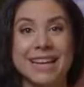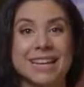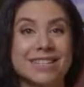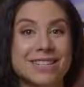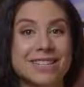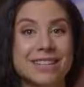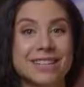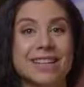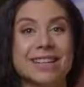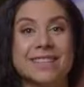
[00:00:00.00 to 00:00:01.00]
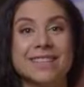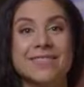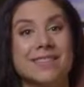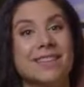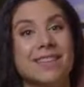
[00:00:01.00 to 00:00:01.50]
In turn, this
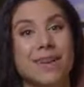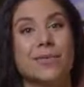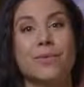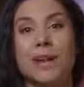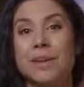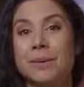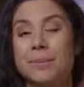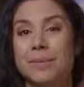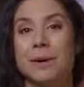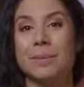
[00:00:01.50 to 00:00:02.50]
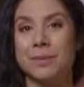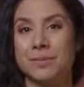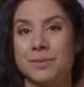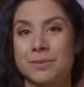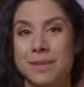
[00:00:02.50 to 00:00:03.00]
gives us a lot of rendering performance
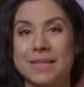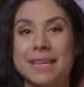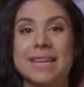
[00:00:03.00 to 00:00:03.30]
improvements